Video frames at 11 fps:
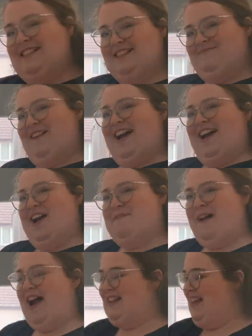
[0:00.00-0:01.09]
my
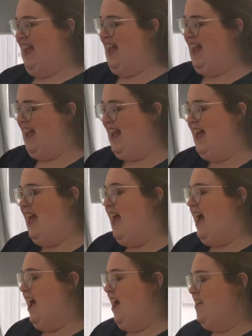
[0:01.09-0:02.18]
iPad here.
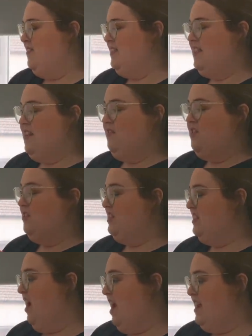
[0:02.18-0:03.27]
So they've got
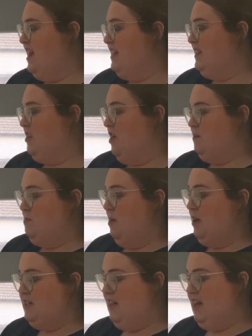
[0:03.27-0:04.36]
Stylist,
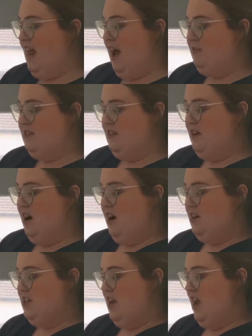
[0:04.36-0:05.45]
Cosmopolitan, House and
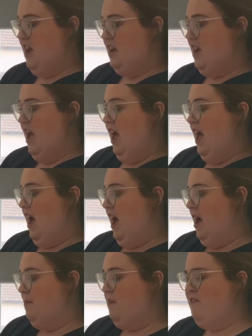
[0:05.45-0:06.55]
Garden,
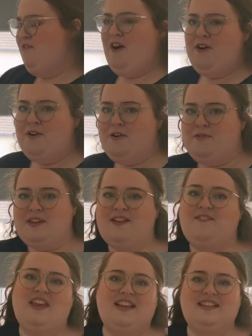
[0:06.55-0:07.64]
Vogue
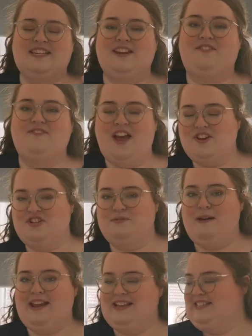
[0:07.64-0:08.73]
if you're into your fashion
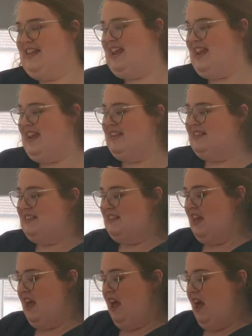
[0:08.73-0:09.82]
magazines,
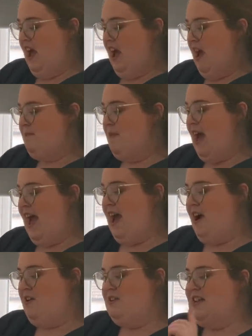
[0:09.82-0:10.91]

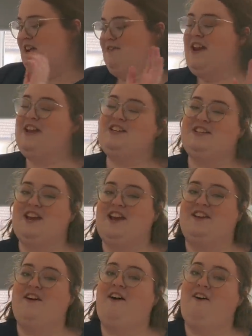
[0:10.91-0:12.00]
Out
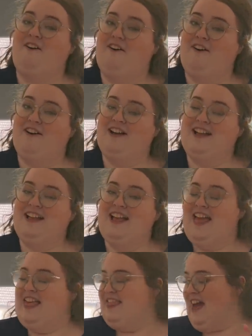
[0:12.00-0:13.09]
Decoration. Oh,
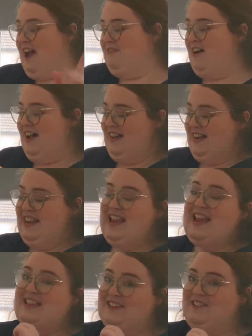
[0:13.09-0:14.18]
that one
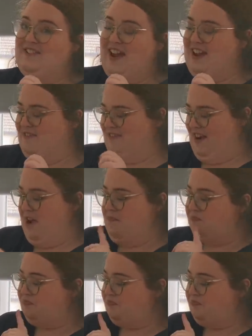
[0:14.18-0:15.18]
is a favourite.